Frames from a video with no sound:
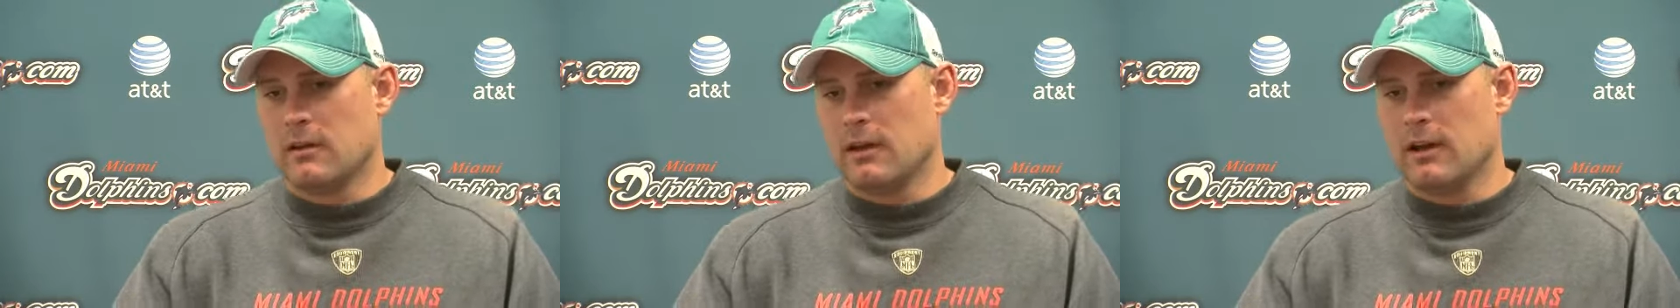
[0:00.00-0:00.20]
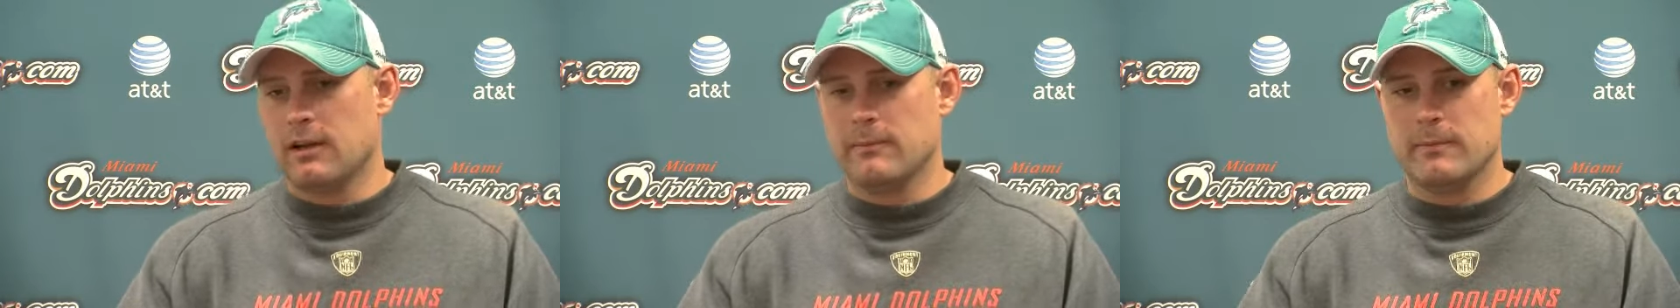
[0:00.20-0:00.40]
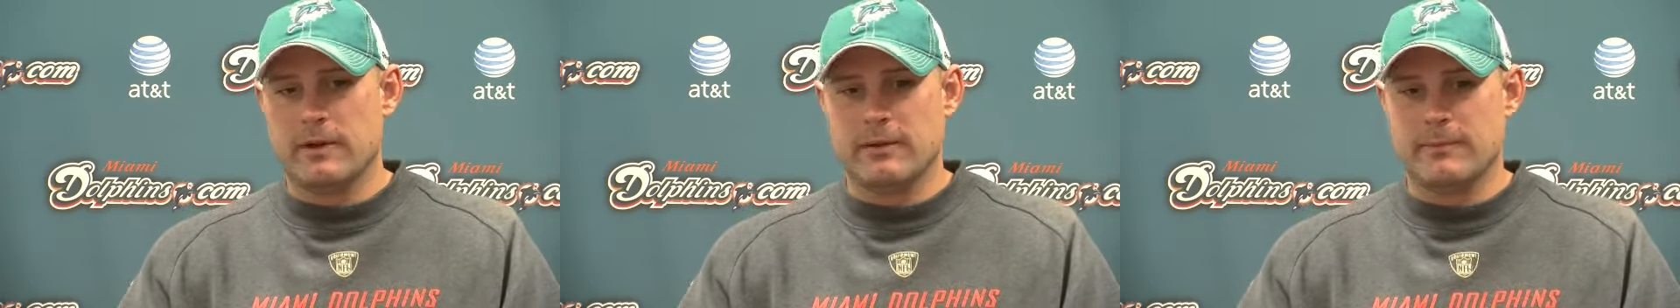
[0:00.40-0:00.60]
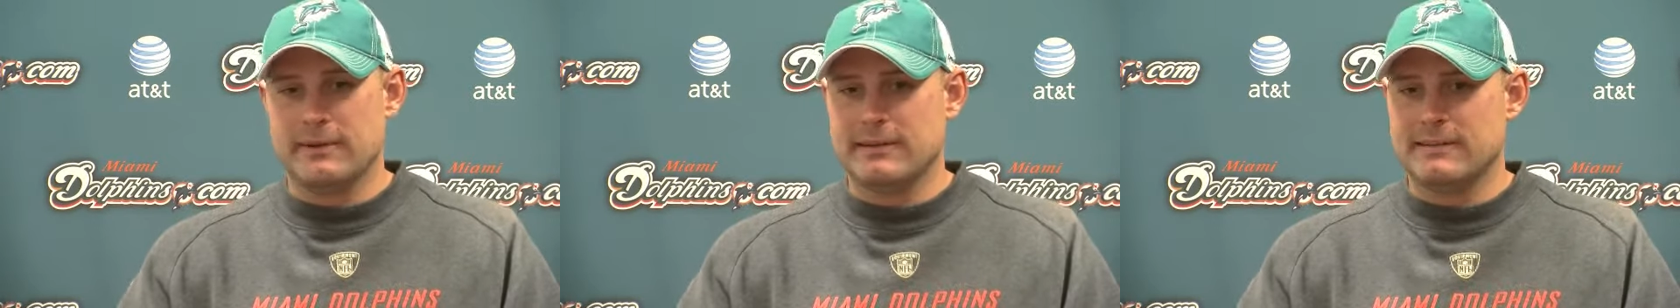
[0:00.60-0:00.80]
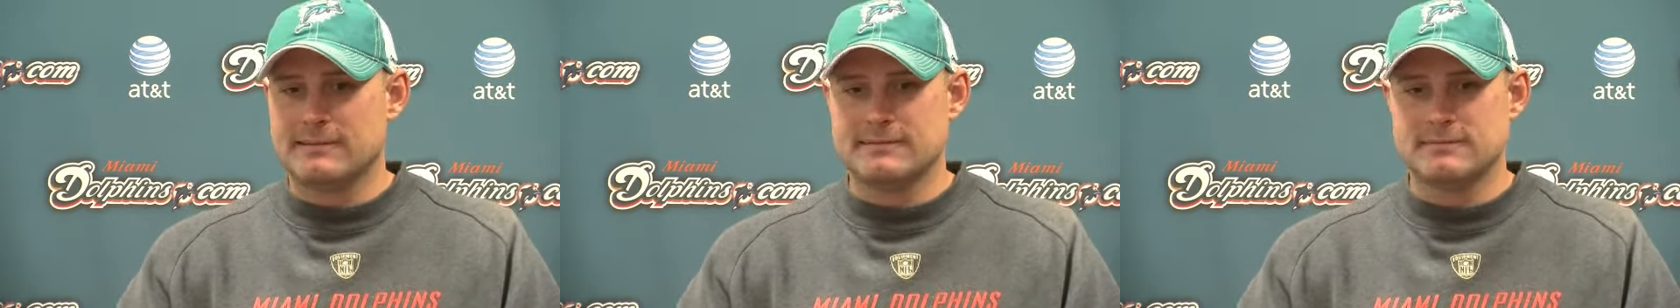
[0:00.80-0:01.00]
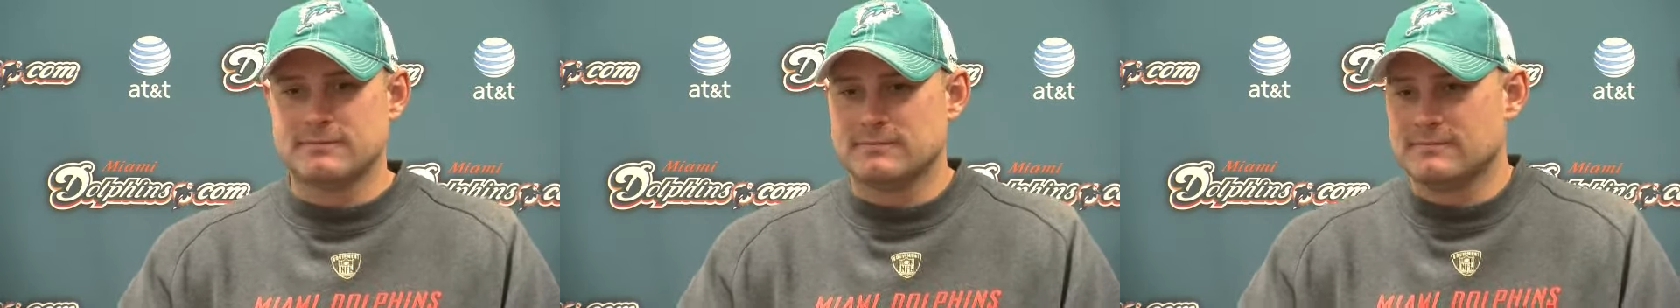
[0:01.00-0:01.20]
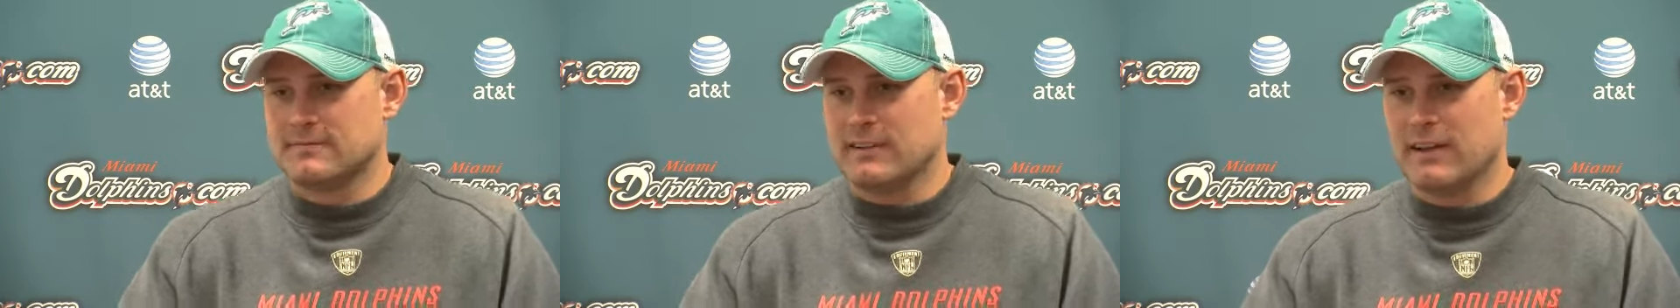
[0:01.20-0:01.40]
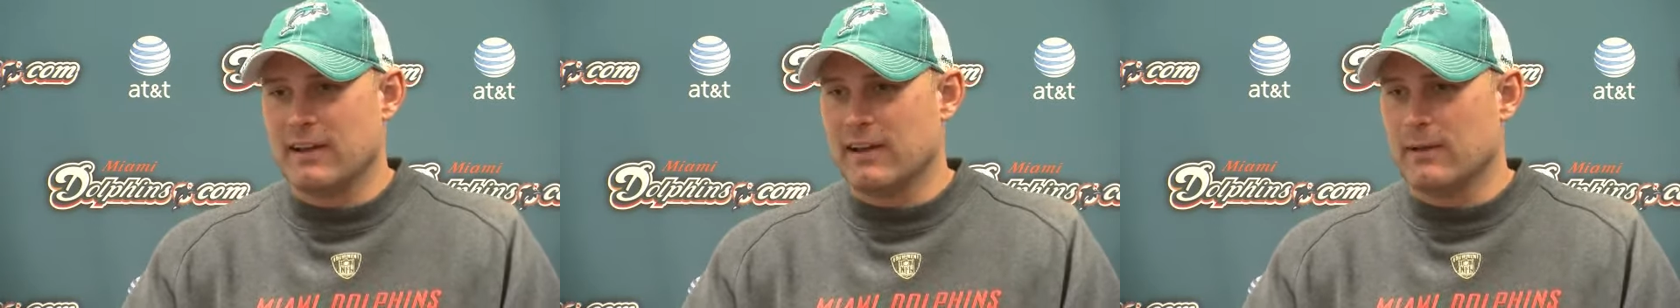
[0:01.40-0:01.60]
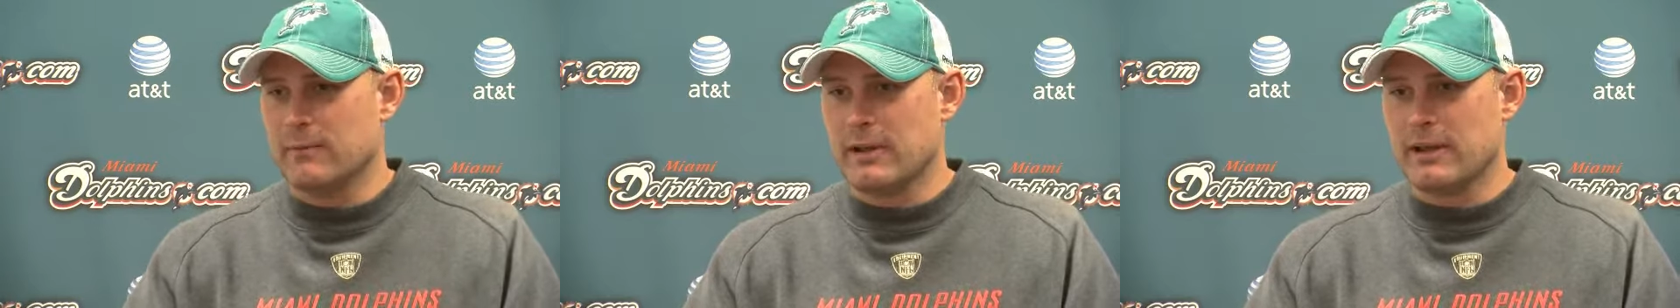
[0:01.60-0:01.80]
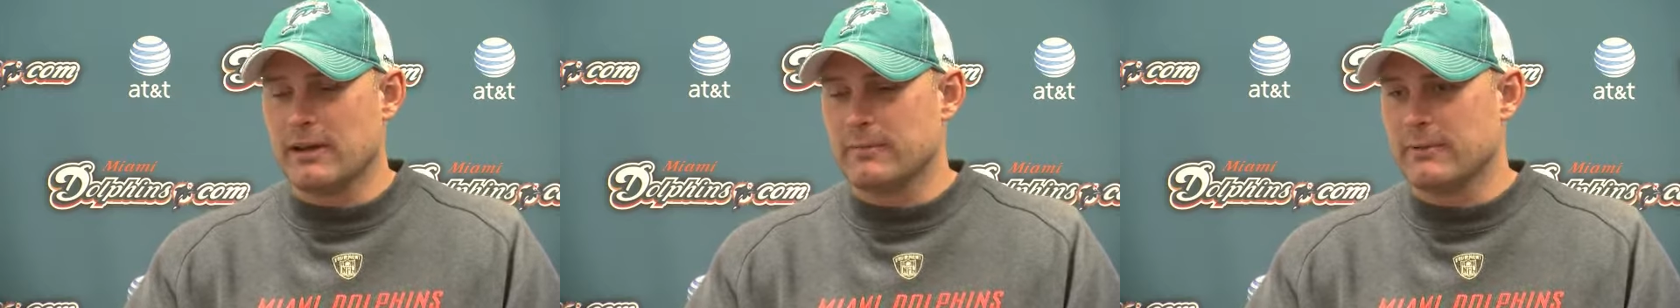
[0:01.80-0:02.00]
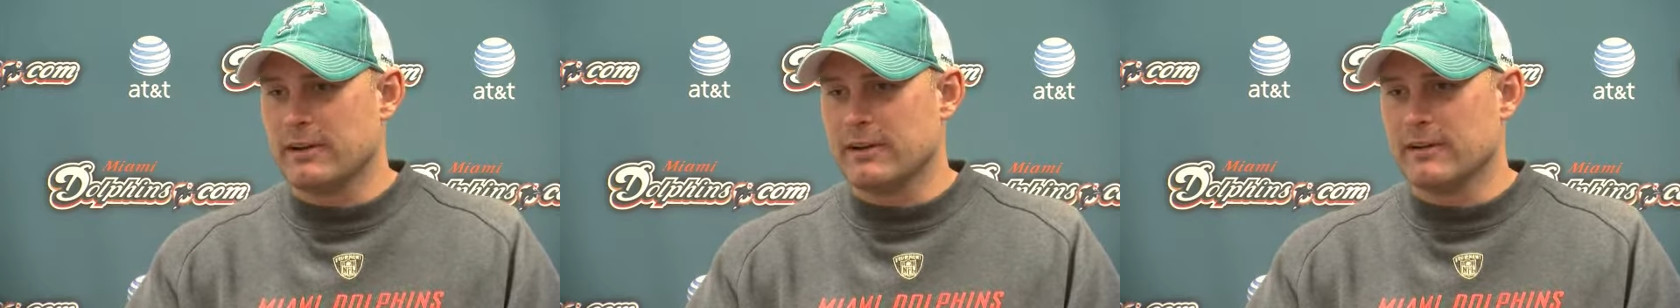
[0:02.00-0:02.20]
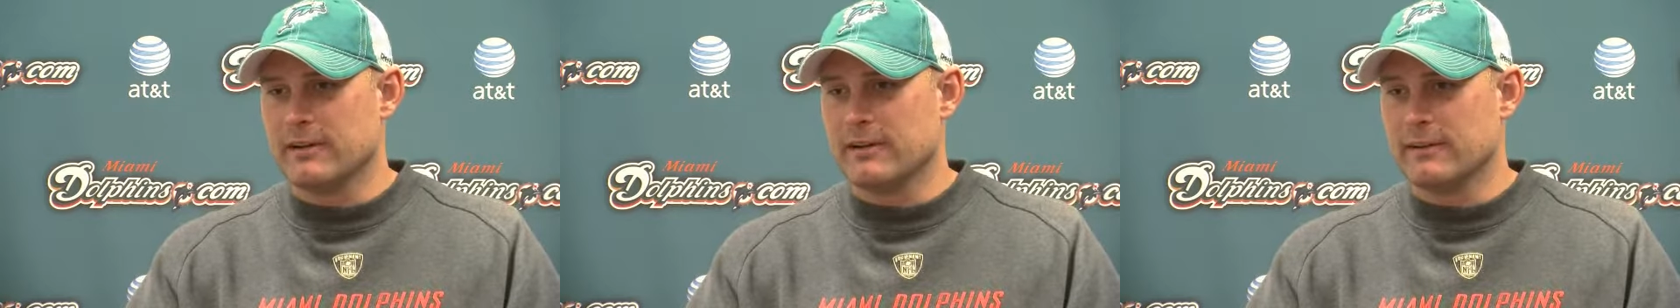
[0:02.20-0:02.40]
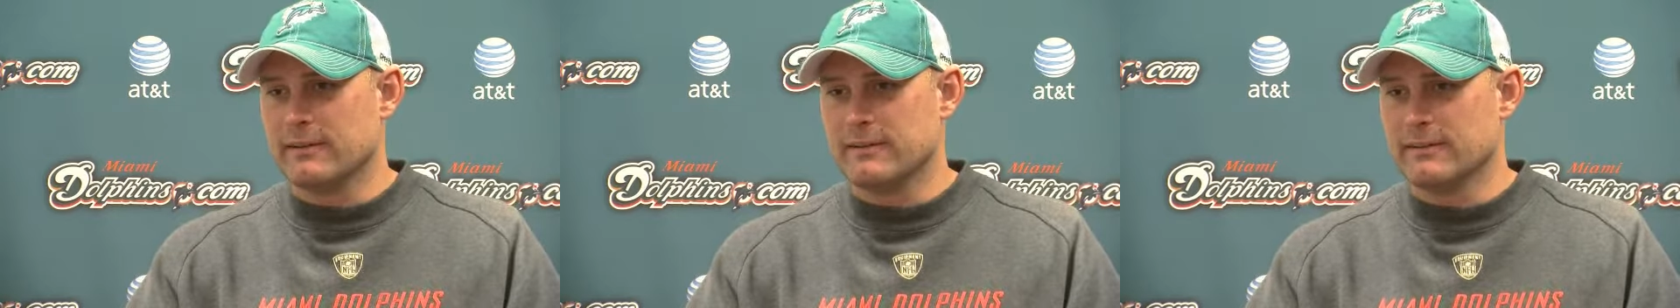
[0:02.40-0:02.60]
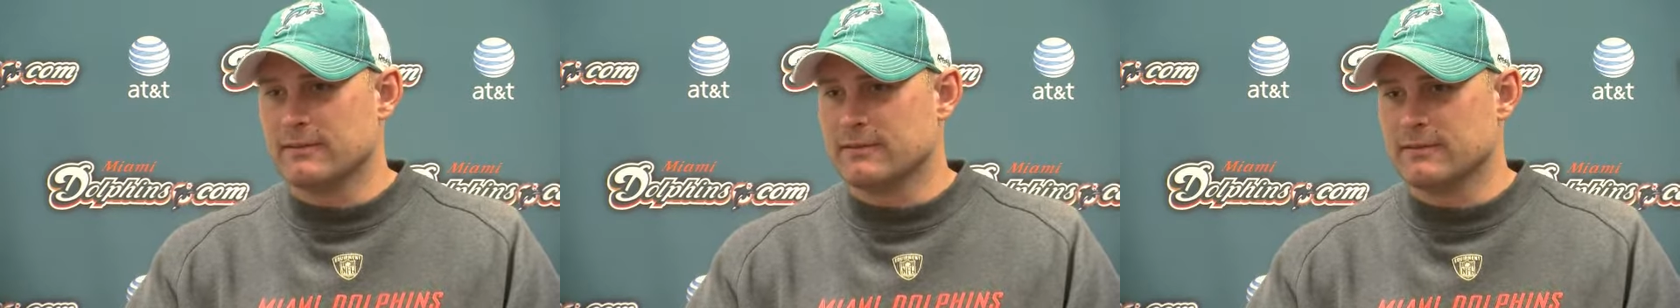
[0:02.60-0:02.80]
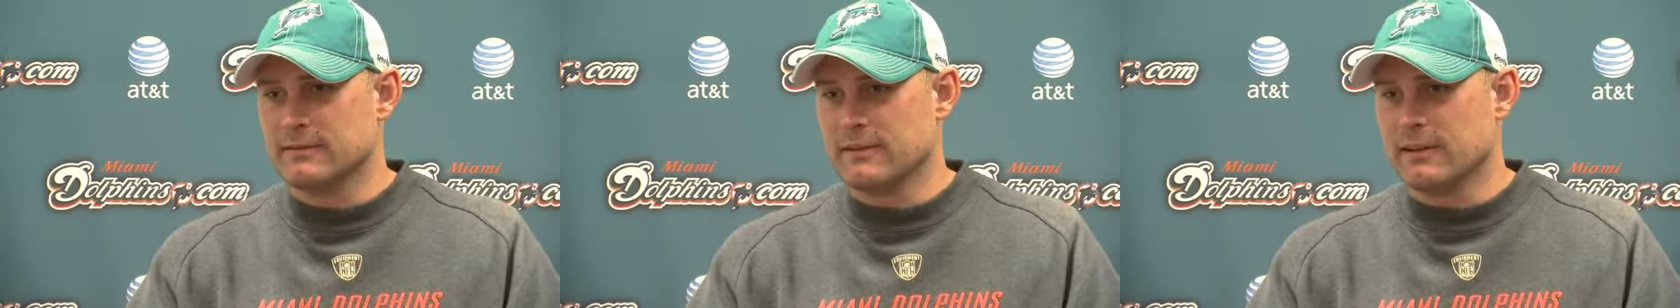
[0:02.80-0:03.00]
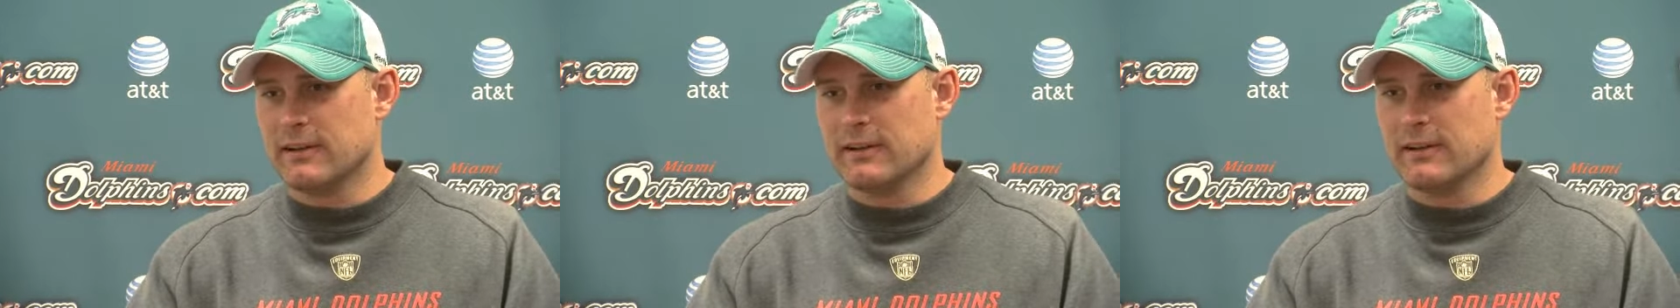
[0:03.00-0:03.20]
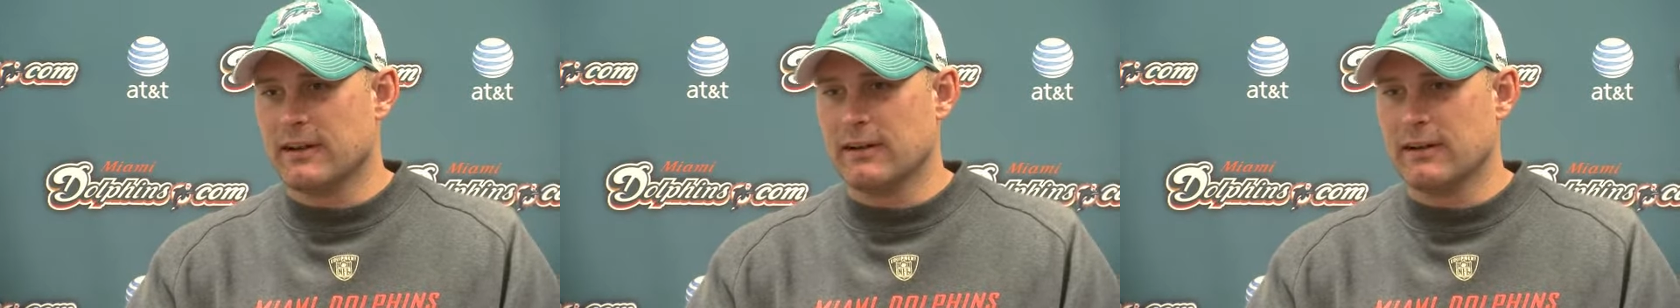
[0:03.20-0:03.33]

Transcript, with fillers: Um, I mean, I, am not up there, and uh,